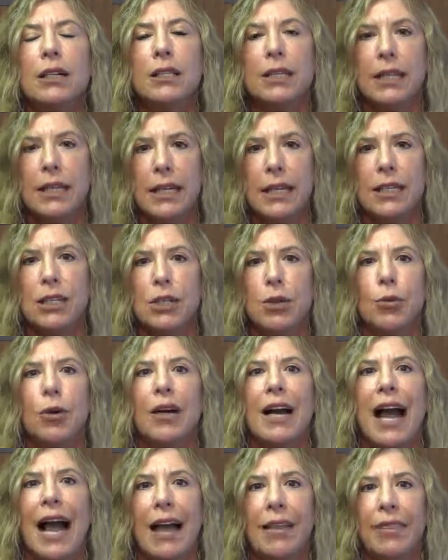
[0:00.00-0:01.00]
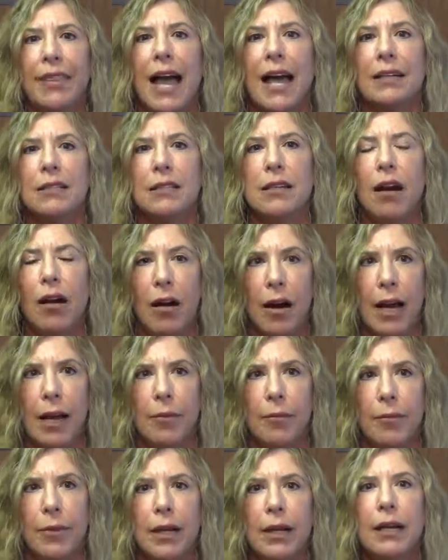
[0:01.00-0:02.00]
to the issuer at that
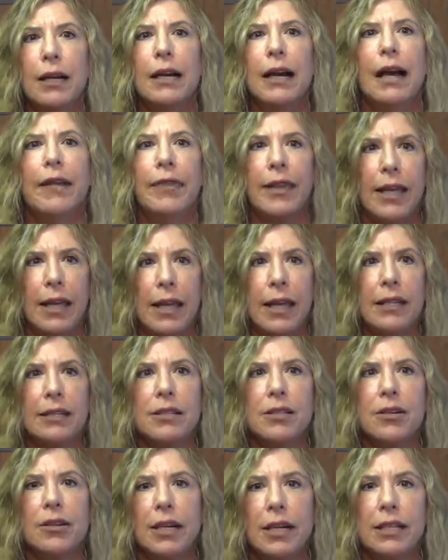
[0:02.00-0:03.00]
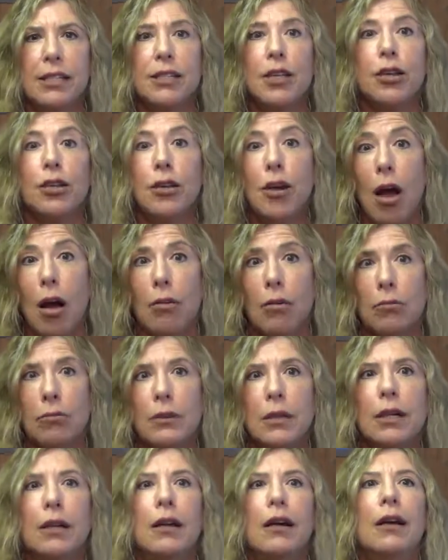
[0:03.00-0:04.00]
time. And the answer is no.
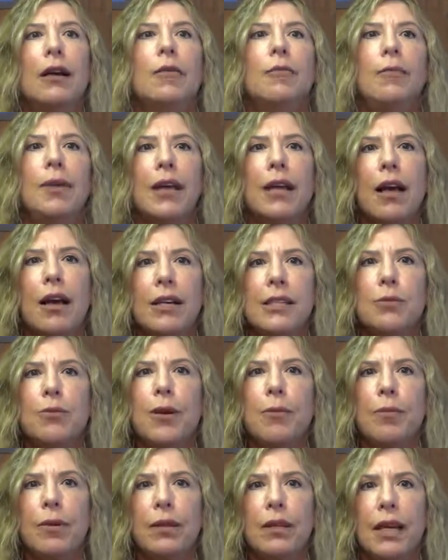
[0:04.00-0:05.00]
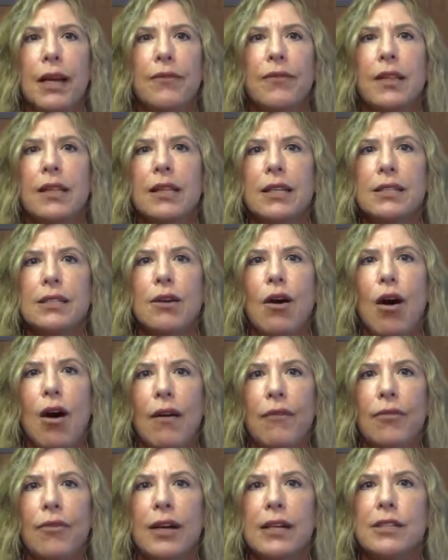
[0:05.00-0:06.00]
Because we believe that this
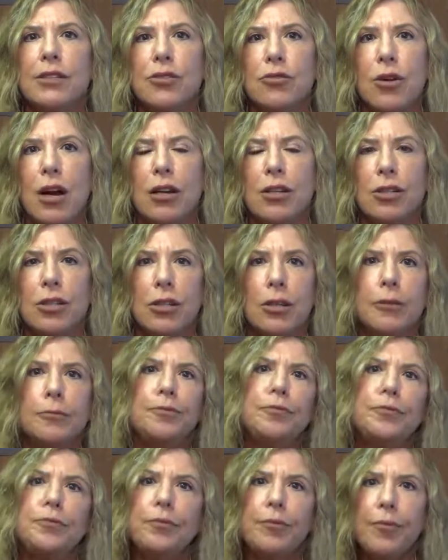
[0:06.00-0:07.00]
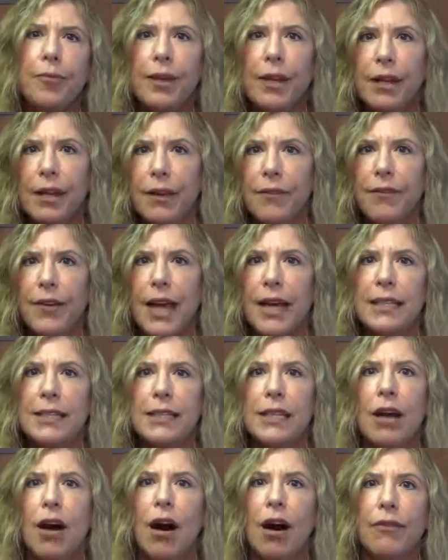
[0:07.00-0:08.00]
offering structure
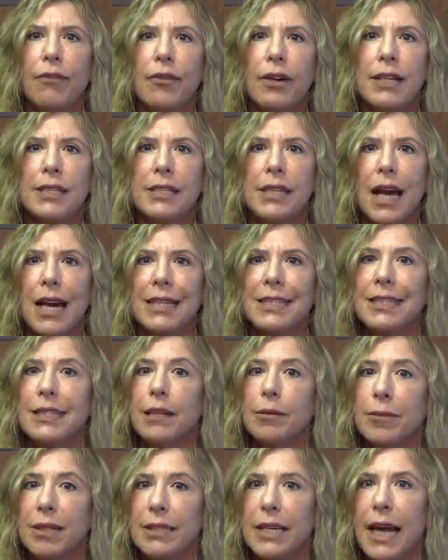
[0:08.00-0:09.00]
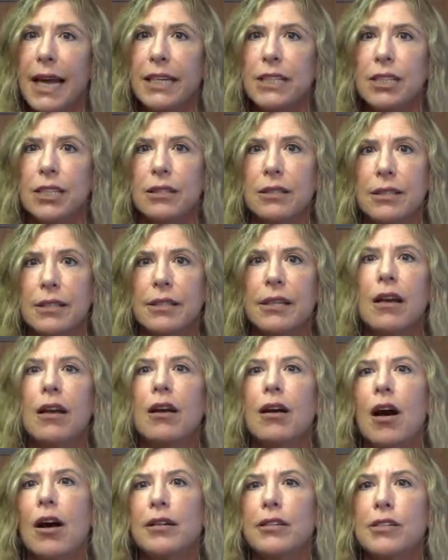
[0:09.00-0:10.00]
evades the offering size limitations
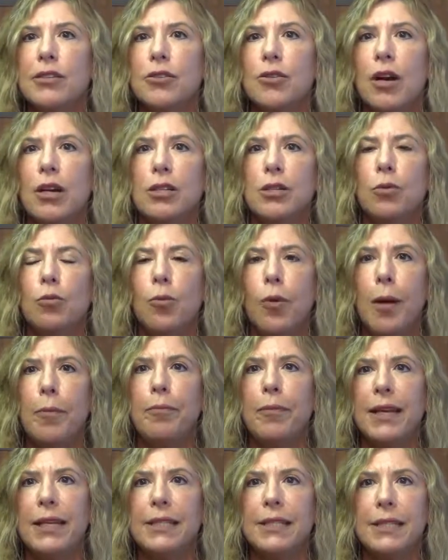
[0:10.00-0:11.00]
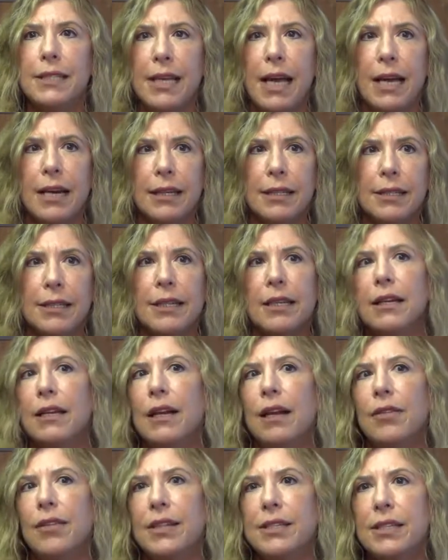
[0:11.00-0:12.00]
on Instruction 1B6,
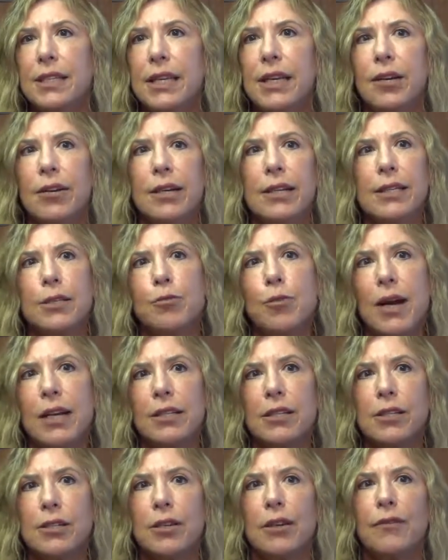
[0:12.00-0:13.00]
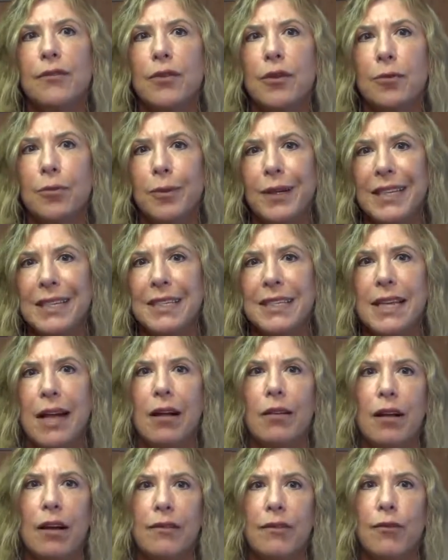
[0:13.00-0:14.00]
the securities registered for
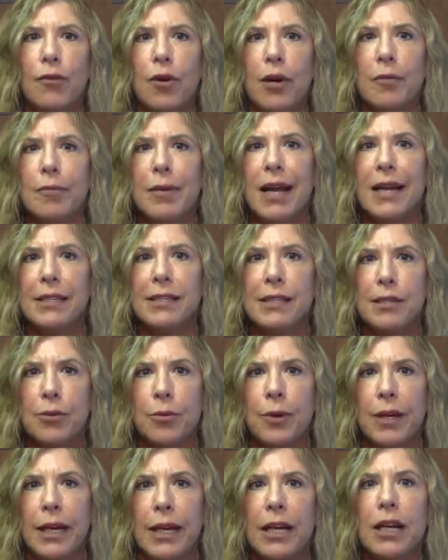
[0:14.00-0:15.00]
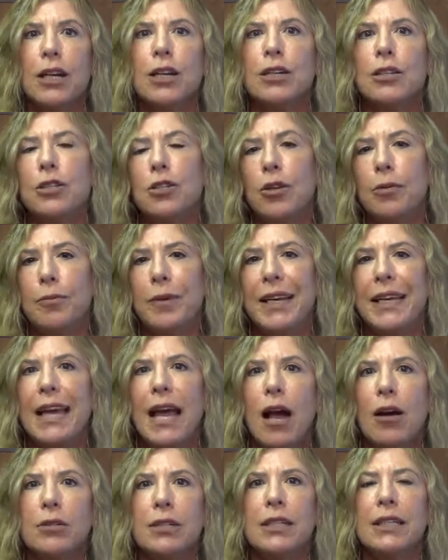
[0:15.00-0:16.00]
resale on Form S3 should be
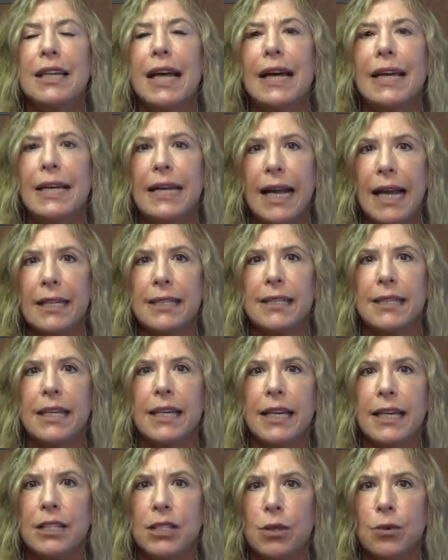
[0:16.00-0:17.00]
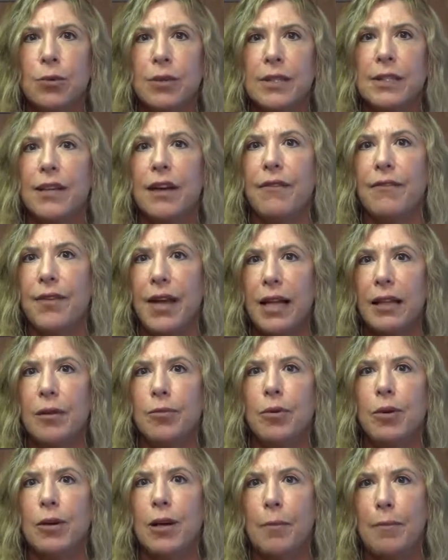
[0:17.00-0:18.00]
counted against the issuer's
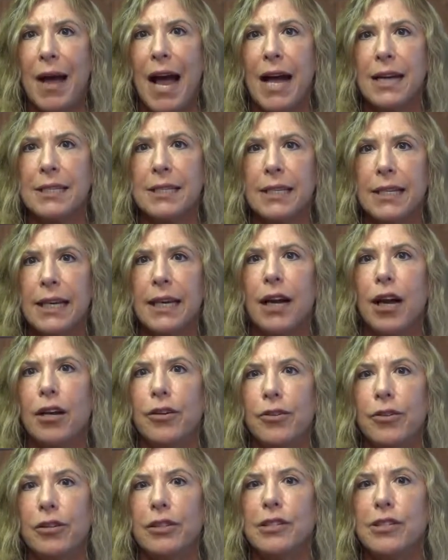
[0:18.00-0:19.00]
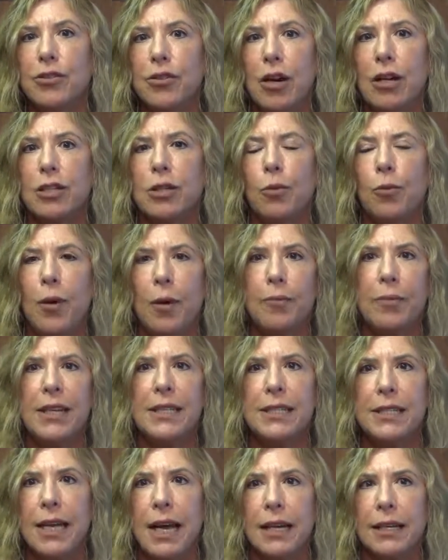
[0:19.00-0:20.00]
available capacity under Instruction
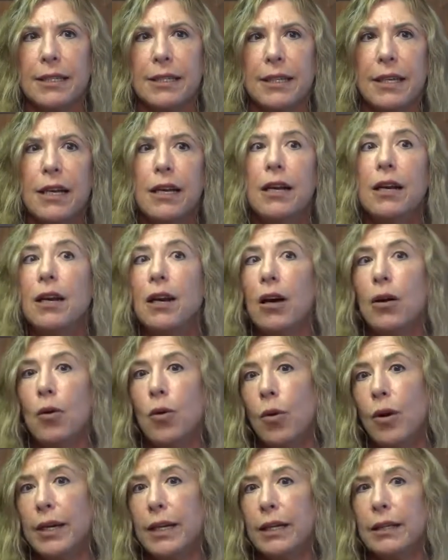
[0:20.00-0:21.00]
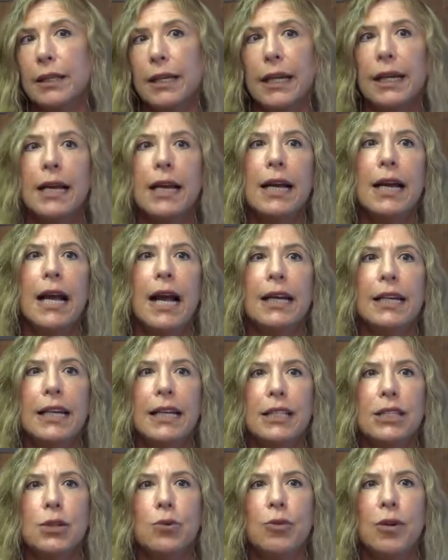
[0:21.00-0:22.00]
1B6. Accordingly, an
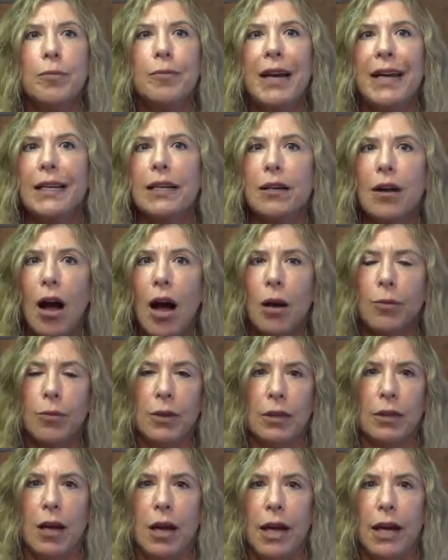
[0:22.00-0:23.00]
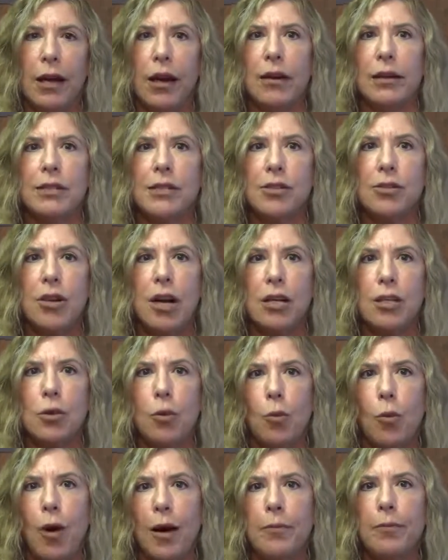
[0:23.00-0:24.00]
issuer may not rely on
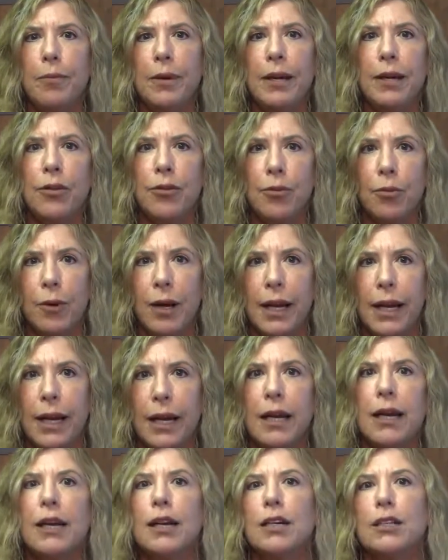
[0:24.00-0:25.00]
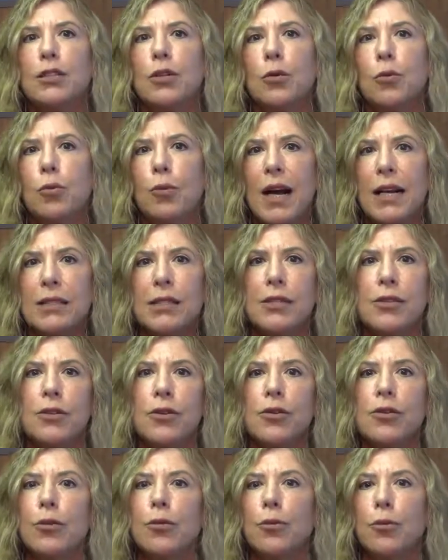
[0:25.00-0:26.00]
Instruction 1B3 to
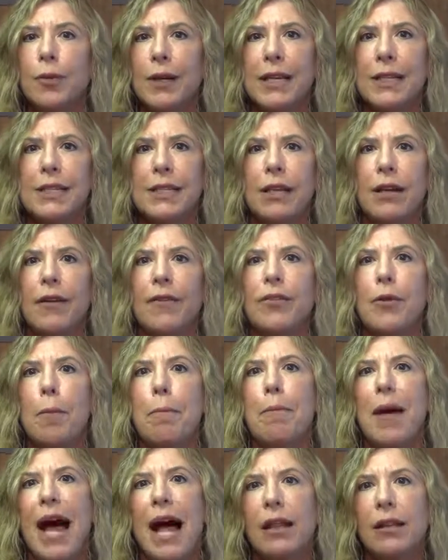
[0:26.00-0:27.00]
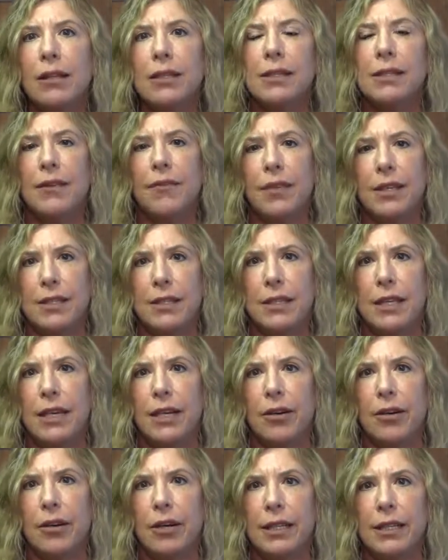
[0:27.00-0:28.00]
register the resale of the balance of the
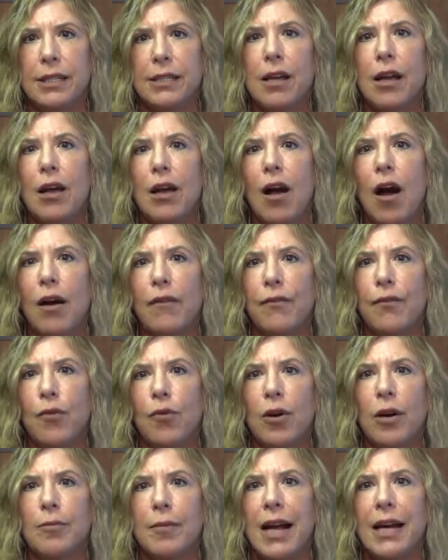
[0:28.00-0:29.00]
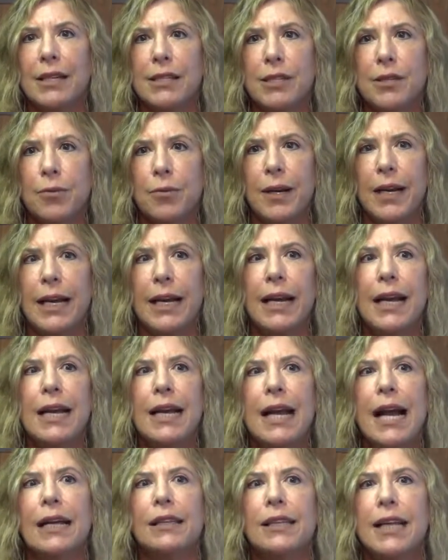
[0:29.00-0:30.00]
securities on Form S3
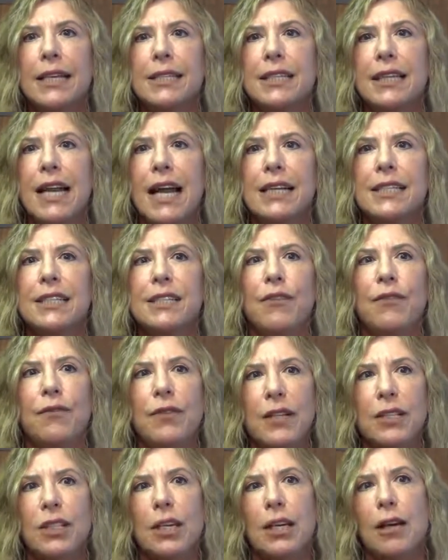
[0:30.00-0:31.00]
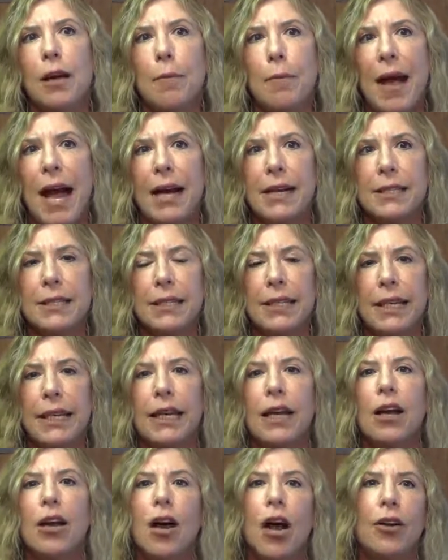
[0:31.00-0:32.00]
unless it has sufficient
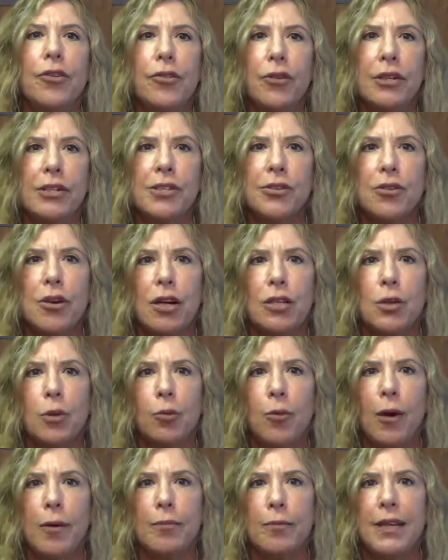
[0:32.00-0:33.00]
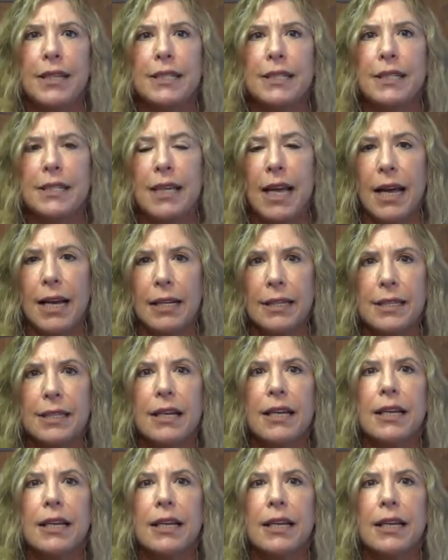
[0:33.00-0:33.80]
capacity under Instruction 1B6